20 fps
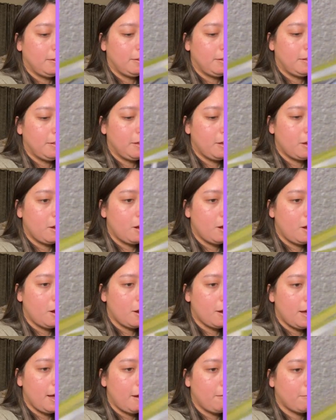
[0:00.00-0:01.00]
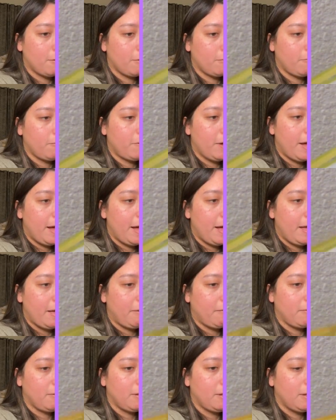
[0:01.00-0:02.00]
Here are our
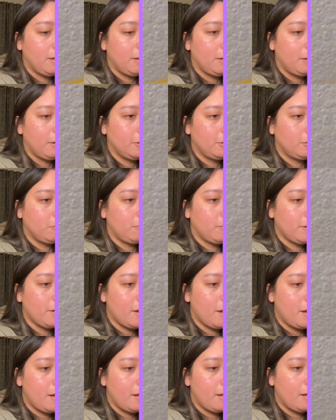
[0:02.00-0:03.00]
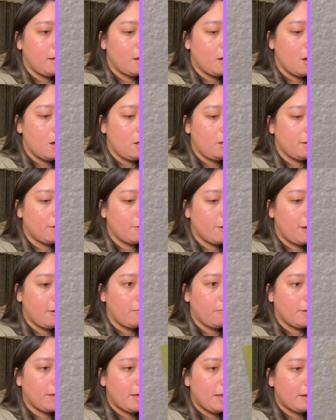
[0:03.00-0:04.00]
5. So we got a
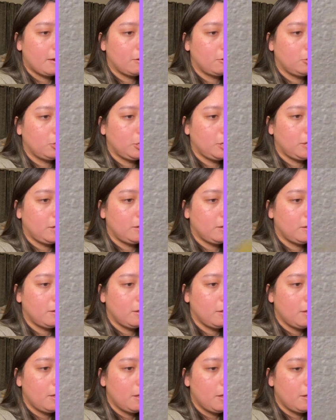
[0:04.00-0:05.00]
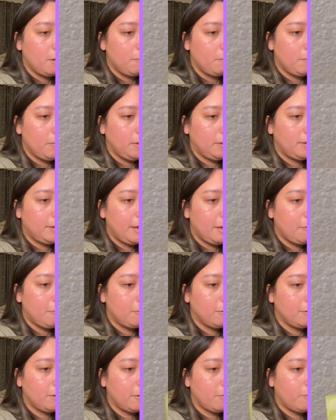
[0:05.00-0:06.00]
holographic energy. Miltank
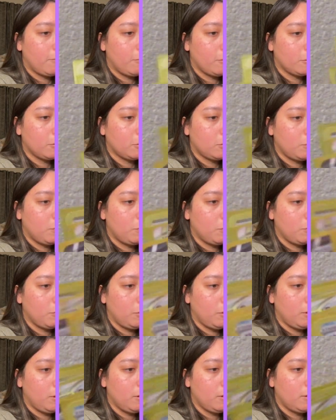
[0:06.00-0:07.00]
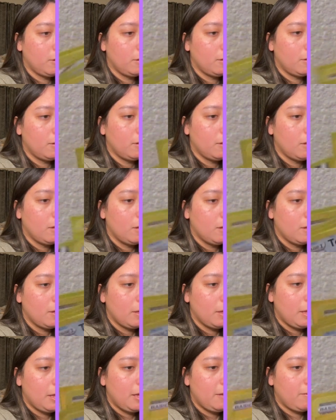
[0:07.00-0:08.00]
was our first pull.
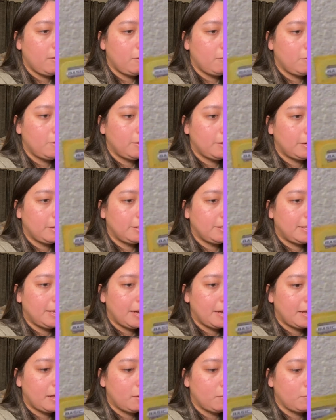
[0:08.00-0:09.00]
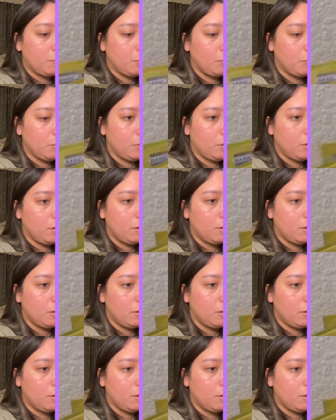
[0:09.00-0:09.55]
Eevee was our second pull.